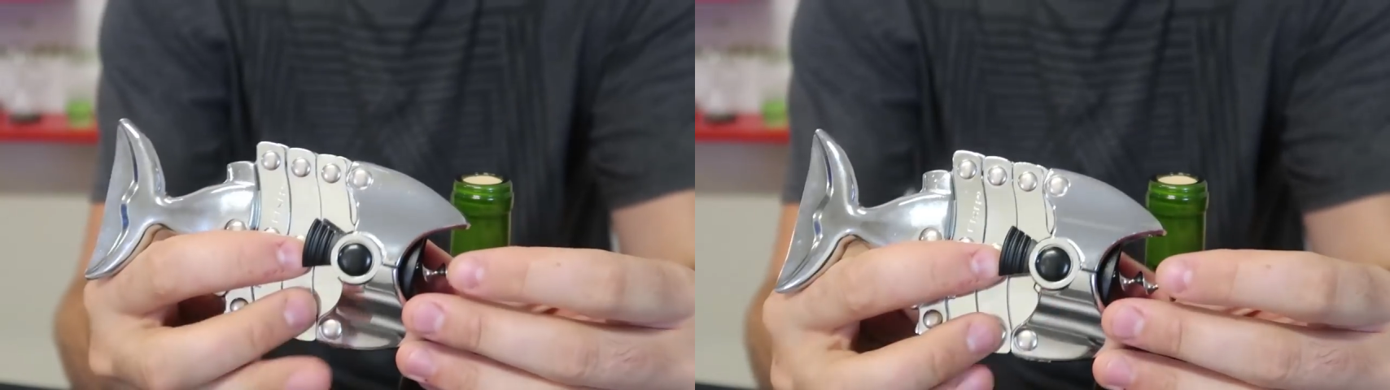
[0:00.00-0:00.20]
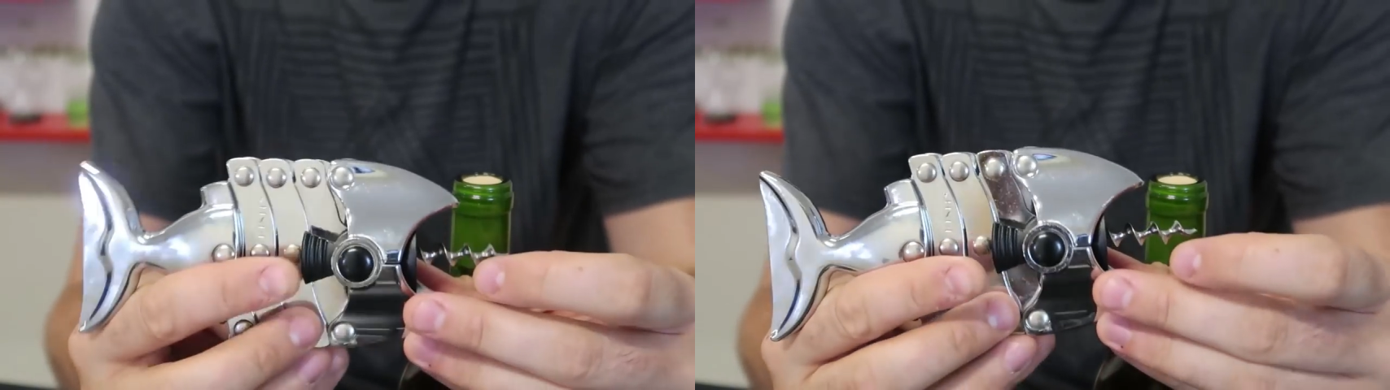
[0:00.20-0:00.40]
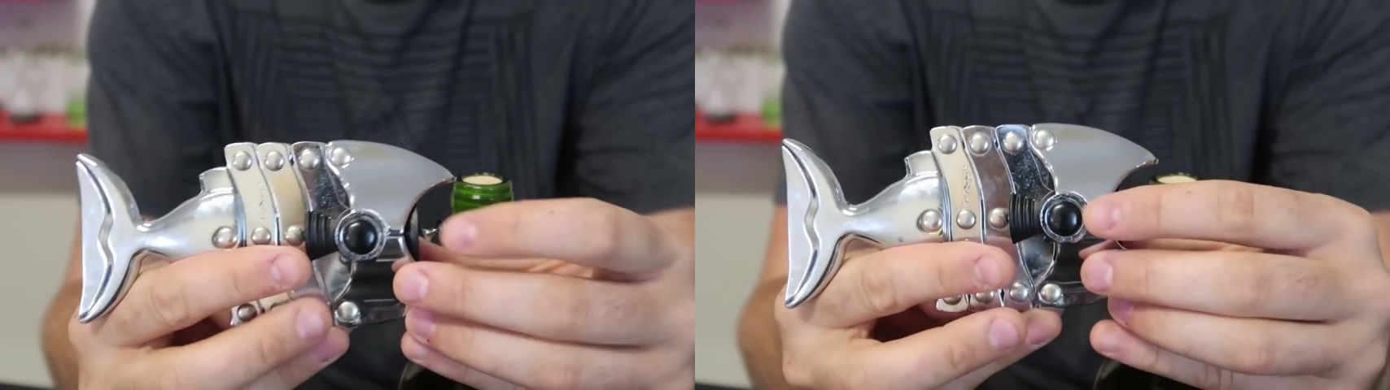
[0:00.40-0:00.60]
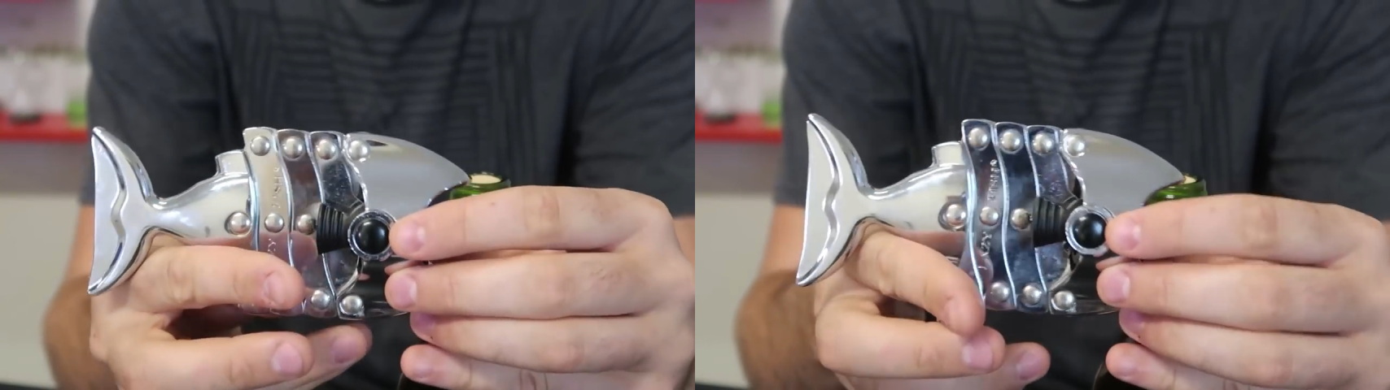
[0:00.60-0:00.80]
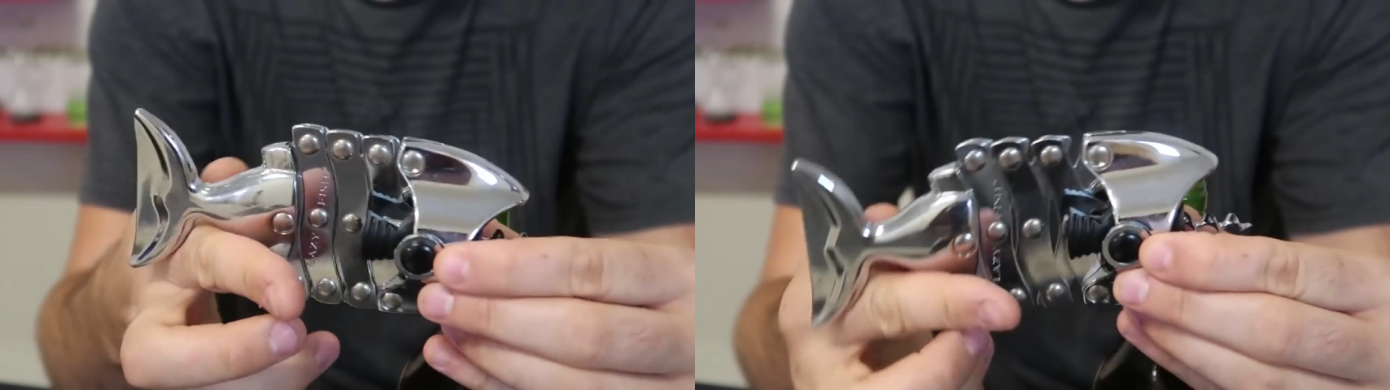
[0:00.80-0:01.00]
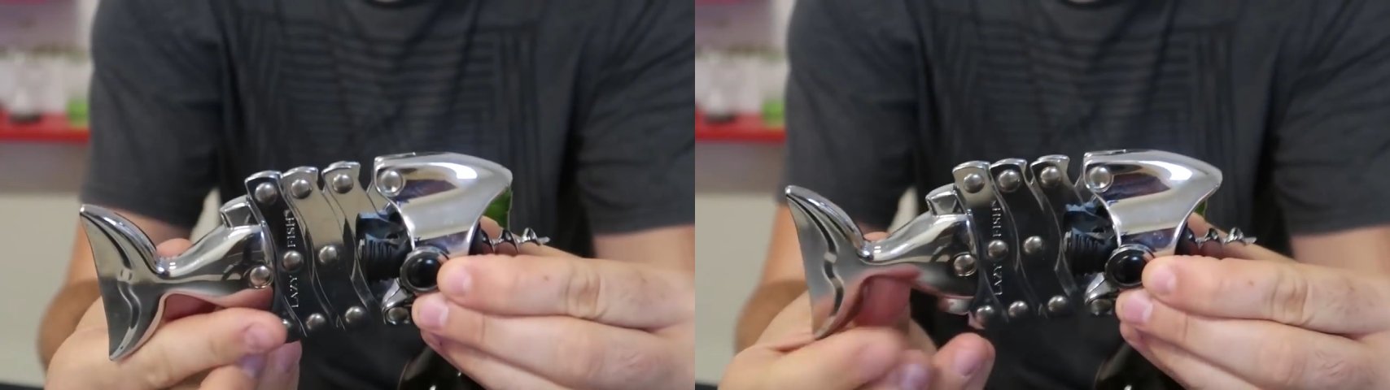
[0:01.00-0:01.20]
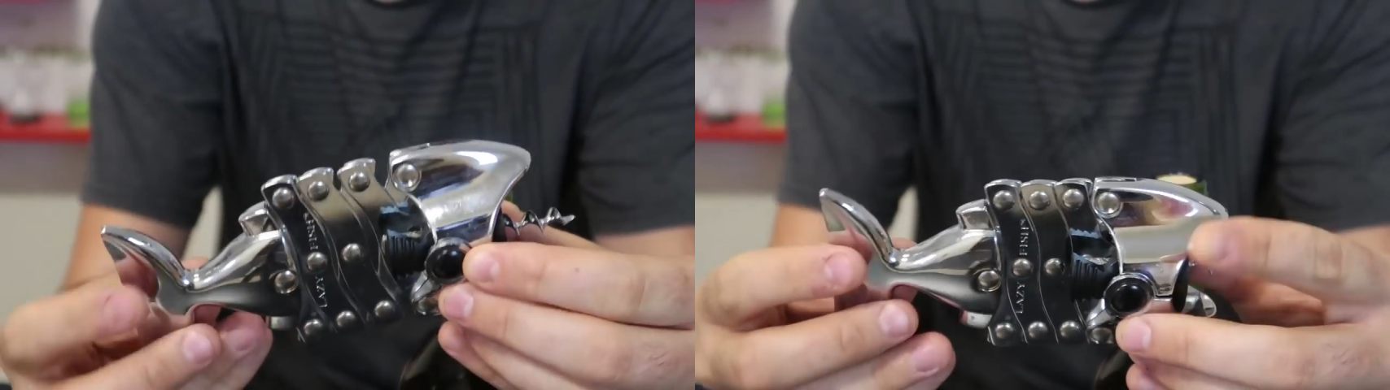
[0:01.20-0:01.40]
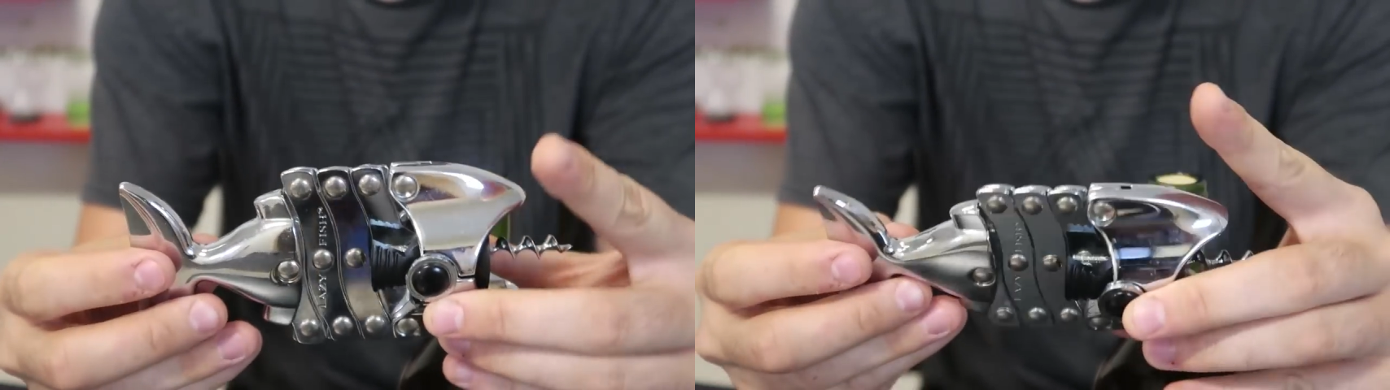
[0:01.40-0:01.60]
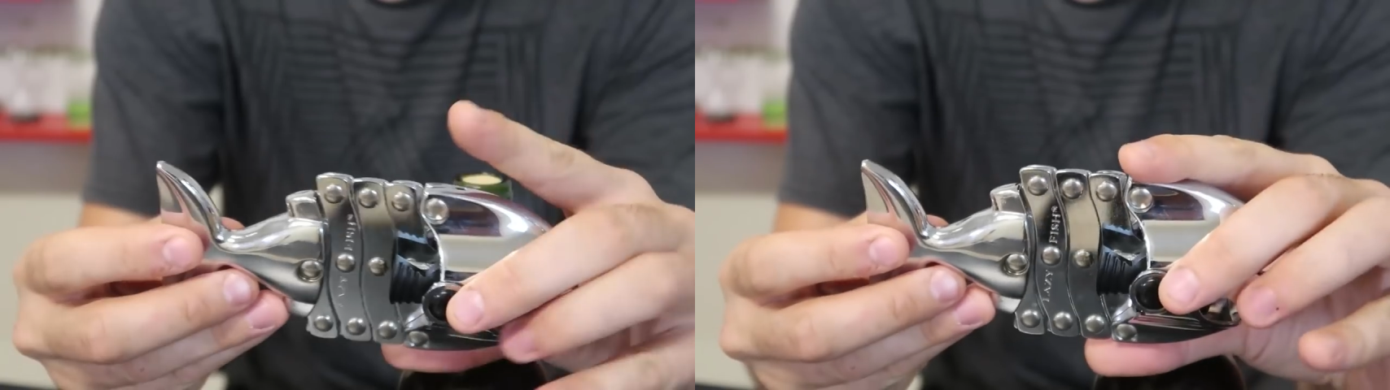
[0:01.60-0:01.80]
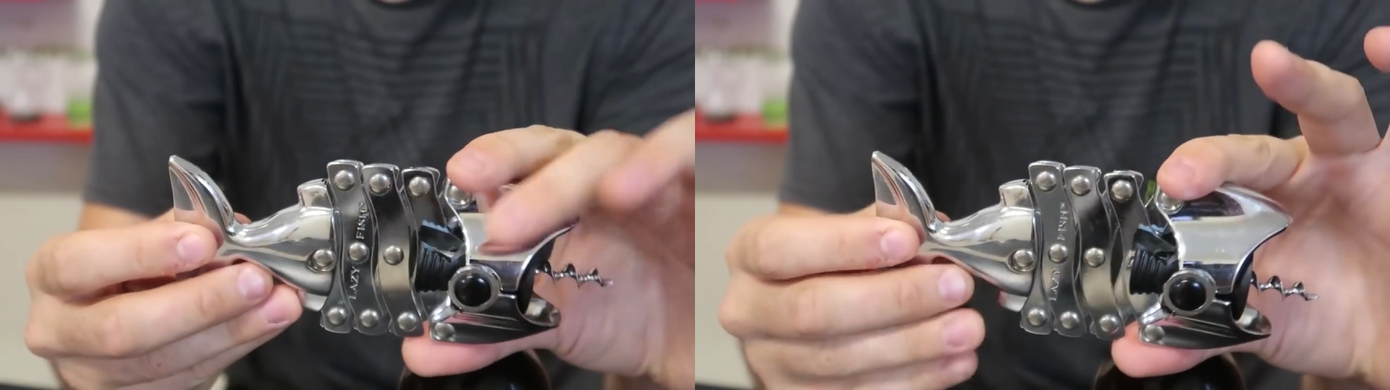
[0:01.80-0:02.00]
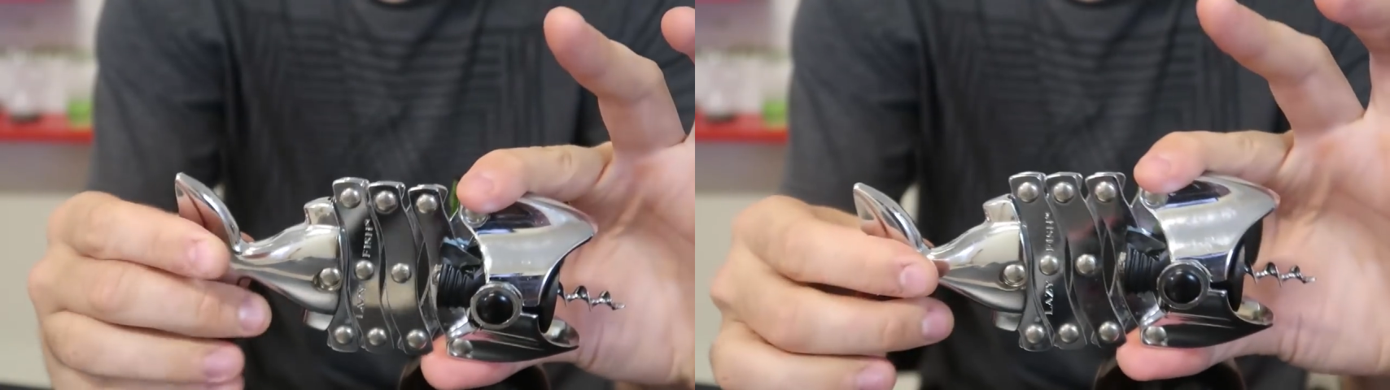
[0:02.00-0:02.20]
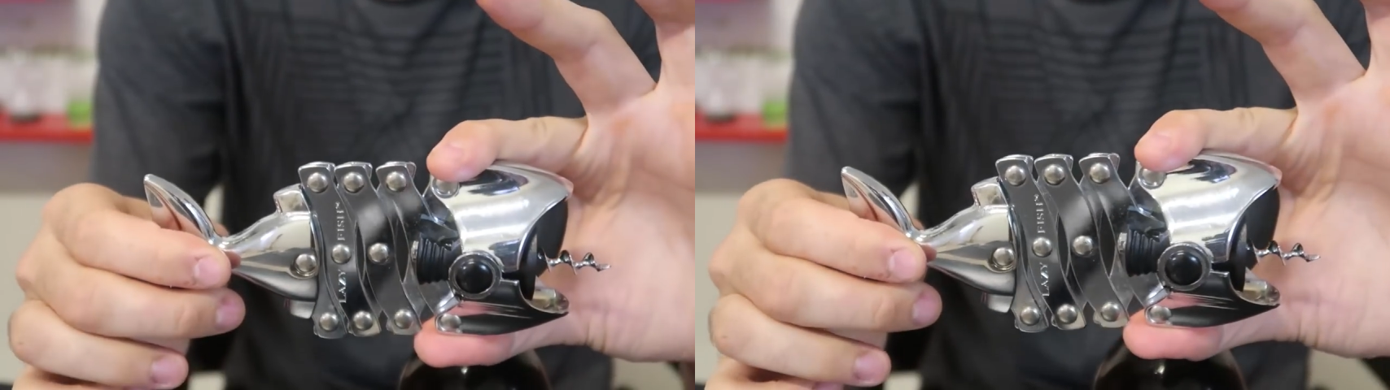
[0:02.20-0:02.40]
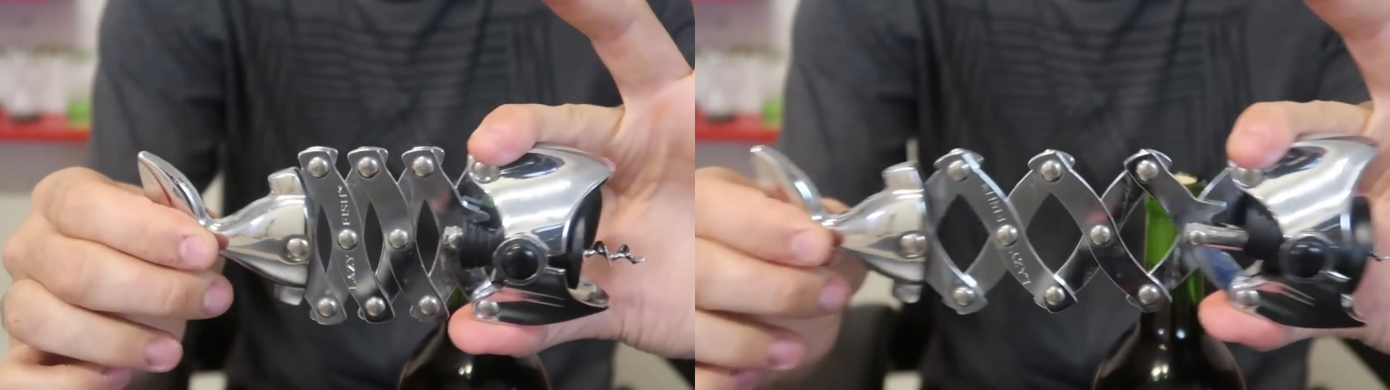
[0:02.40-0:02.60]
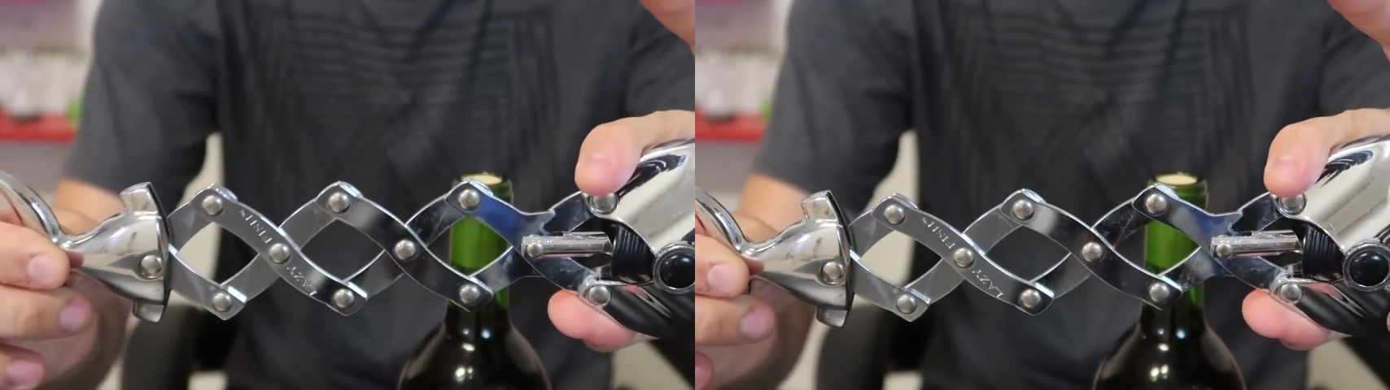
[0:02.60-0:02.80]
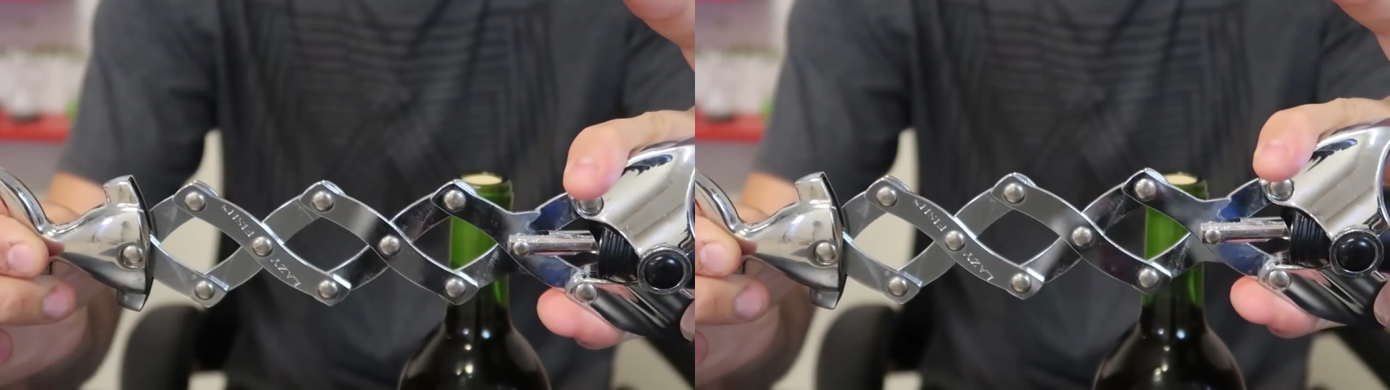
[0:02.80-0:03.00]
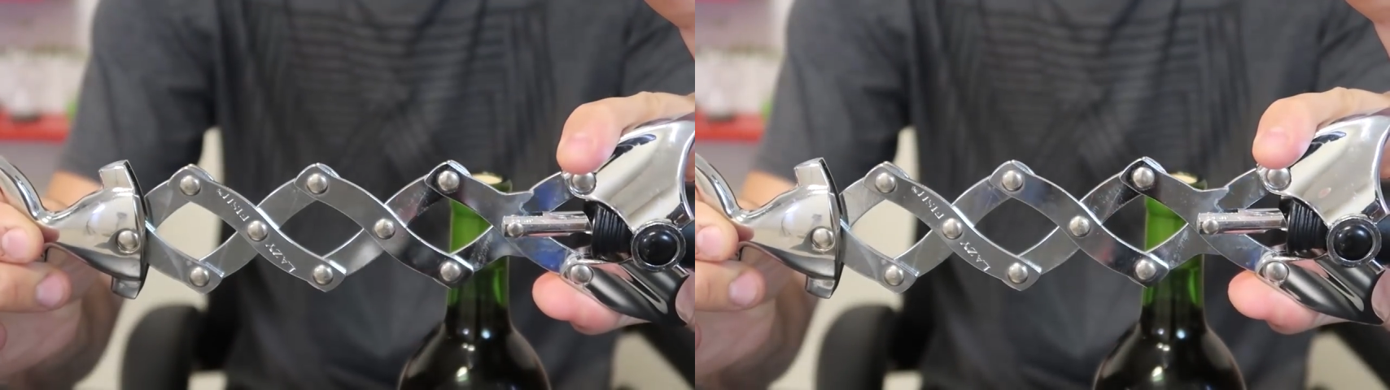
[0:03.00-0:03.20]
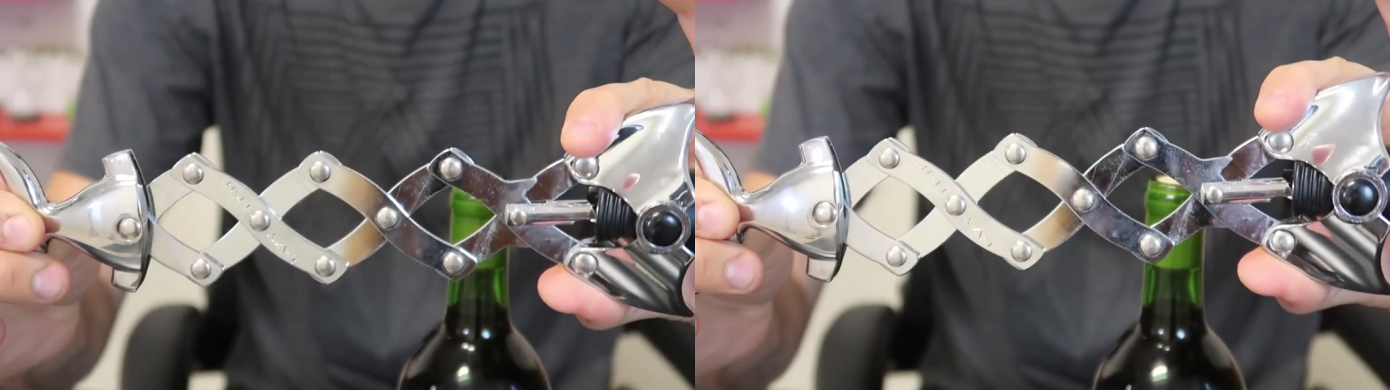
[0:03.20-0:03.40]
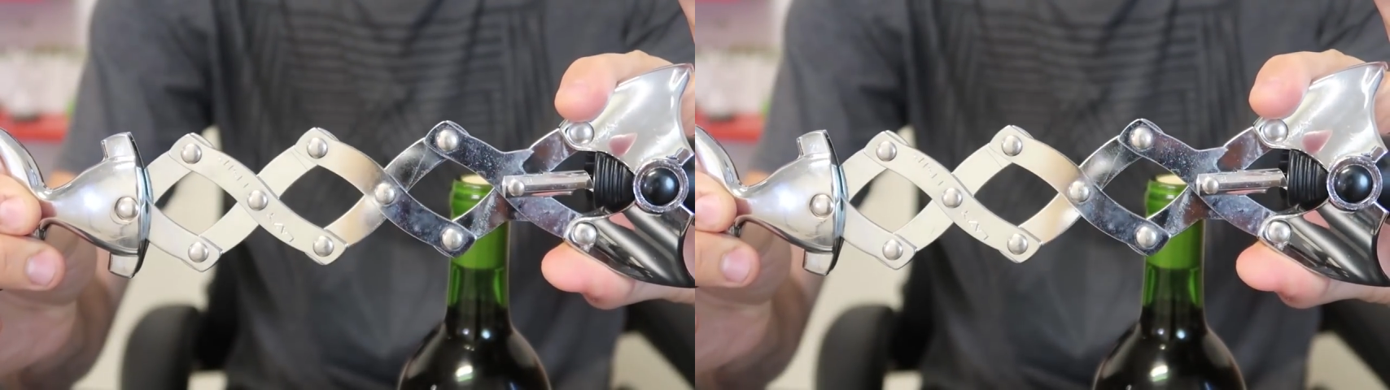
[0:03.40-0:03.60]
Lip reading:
Nobody's mouth can be seen.